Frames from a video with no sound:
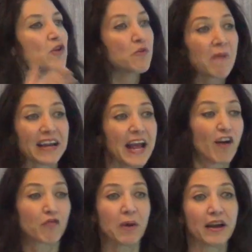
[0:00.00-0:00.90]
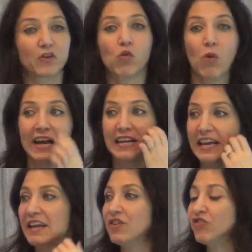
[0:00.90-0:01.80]
you might have been
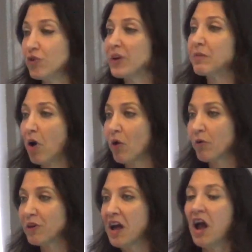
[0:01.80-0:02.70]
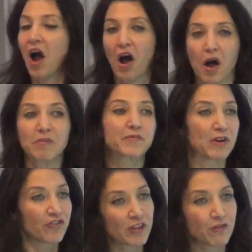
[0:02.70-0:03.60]
quite in doing mode.
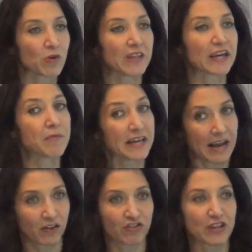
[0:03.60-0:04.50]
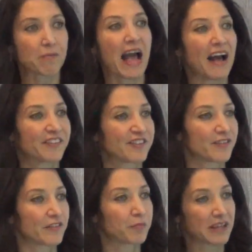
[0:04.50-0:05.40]
Especially if you were like me and actually
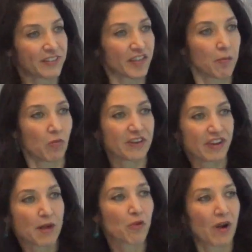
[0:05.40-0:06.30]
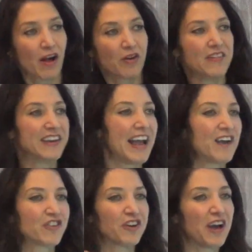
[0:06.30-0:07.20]
passed this place up one time around and then
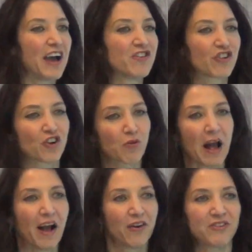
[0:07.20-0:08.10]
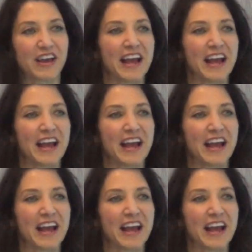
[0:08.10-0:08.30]
had to turn around,